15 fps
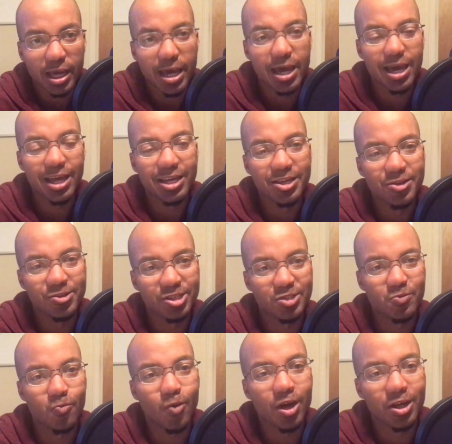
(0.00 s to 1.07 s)
and you
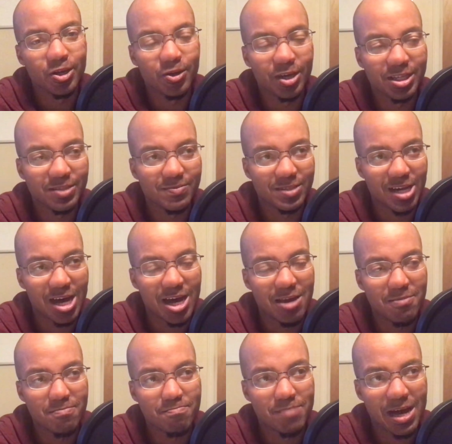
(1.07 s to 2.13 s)
just want to go get some time